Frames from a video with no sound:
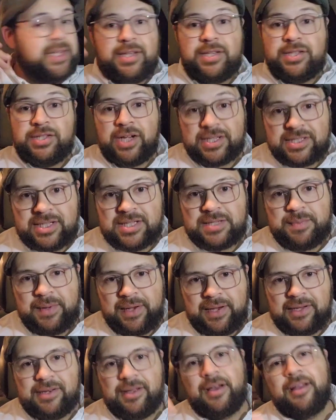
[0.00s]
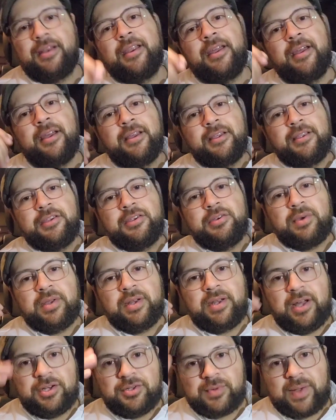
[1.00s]
see injustice being done, you
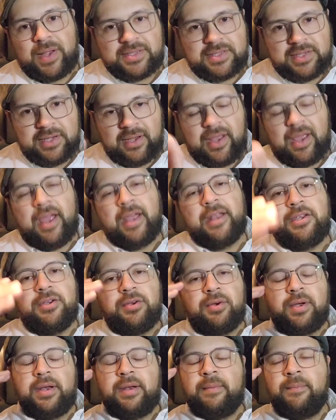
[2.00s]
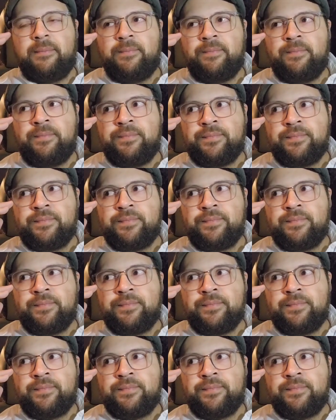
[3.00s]
can address it, and you can